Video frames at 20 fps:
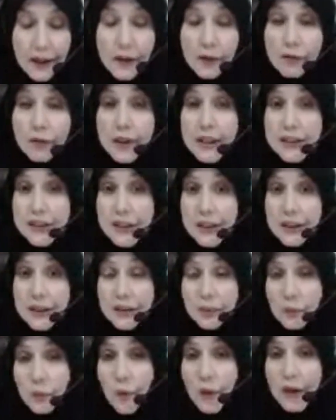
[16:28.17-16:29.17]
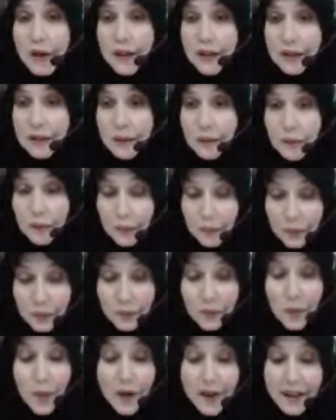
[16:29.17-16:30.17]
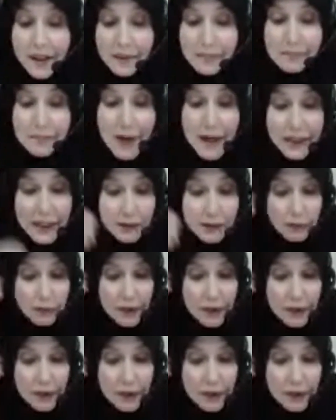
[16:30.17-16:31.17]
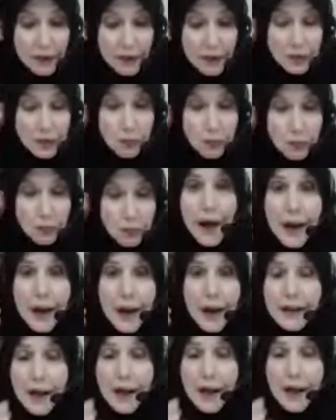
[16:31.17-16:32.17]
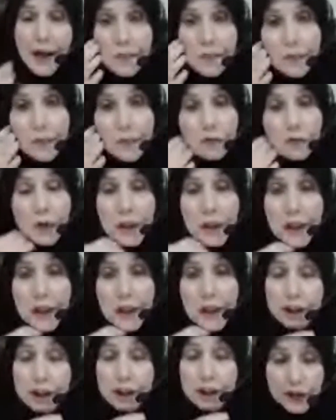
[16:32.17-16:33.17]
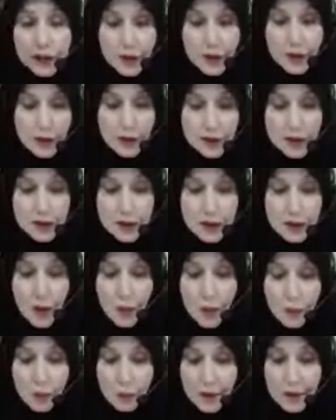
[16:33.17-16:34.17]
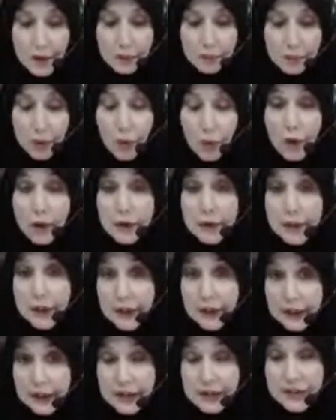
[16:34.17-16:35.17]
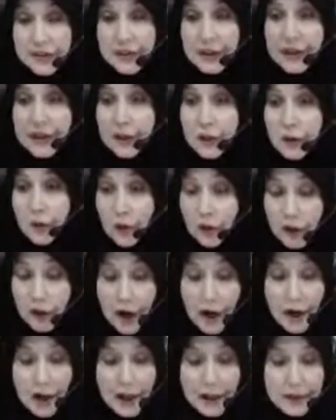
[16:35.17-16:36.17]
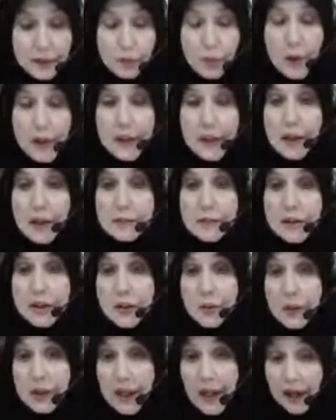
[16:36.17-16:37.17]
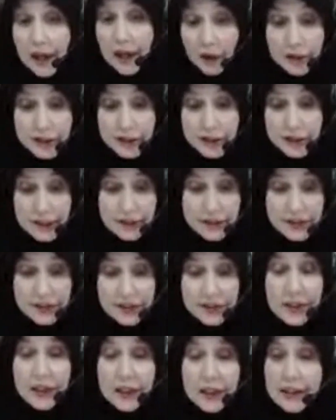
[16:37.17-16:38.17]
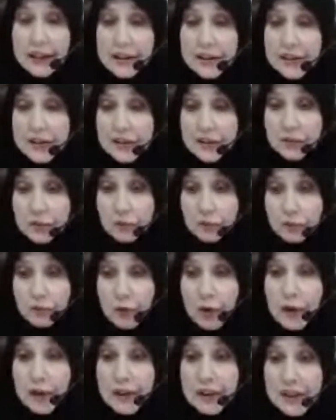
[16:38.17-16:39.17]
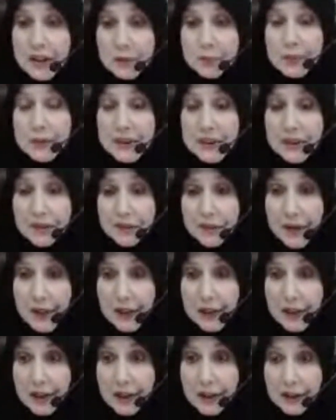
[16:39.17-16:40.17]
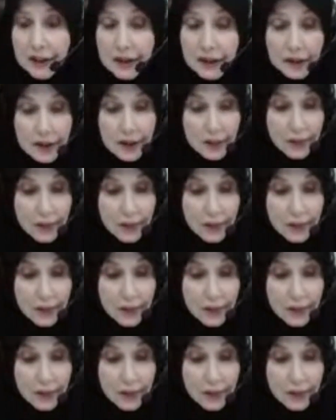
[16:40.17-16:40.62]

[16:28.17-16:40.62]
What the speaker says: And the reason, one of the many reasons why relations are so important is in the Quran, when it comes to inheritance, it's really specific.